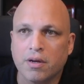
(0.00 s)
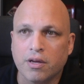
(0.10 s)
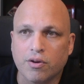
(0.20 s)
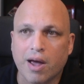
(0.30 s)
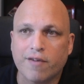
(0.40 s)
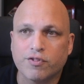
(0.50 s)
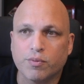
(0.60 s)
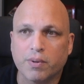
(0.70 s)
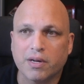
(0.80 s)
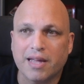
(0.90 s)
You have to
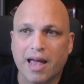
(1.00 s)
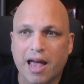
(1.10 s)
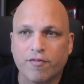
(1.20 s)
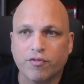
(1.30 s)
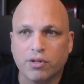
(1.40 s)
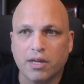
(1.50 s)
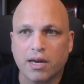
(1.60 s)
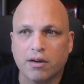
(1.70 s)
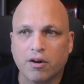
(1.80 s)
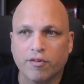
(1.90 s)
put the
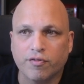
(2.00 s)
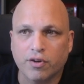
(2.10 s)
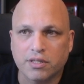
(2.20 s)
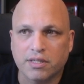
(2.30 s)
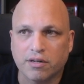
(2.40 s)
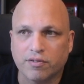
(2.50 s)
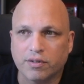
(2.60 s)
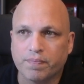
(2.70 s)
FQDN of your server.